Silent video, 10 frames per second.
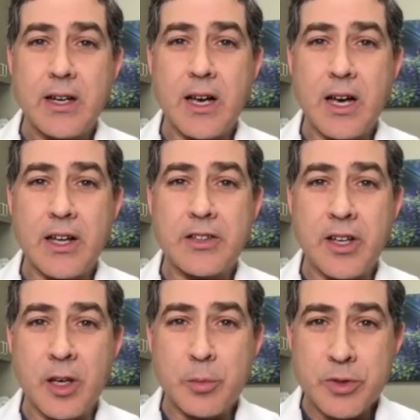to
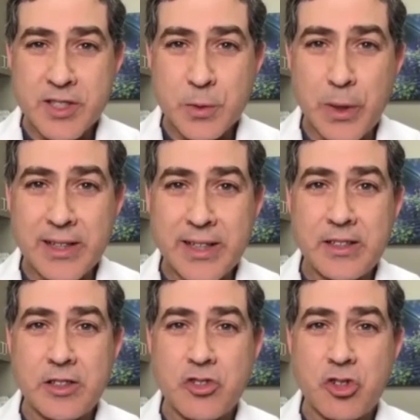help with the swelling
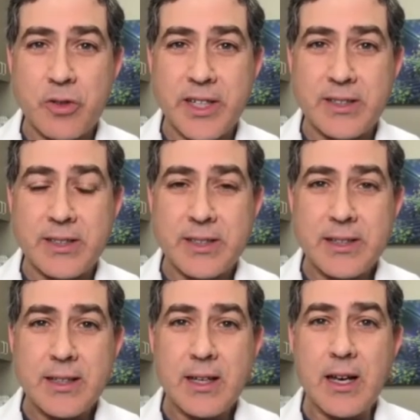in the joint,
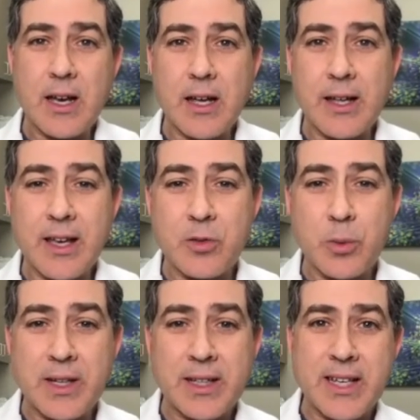as
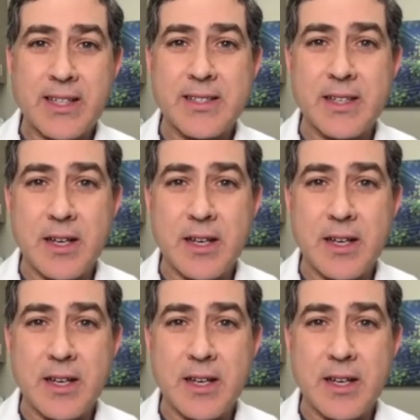well as